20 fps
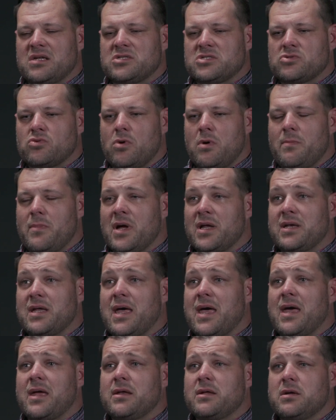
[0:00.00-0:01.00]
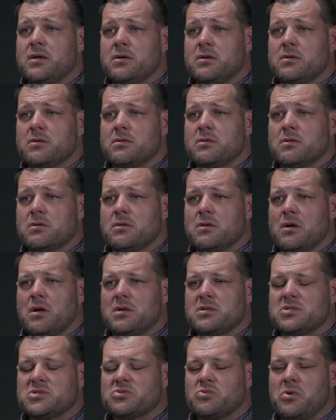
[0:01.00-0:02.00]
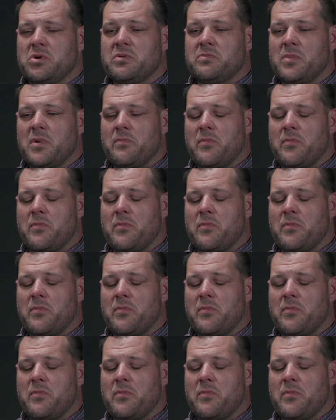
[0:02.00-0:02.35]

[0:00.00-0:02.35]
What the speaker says: I just want my dad here. I just want him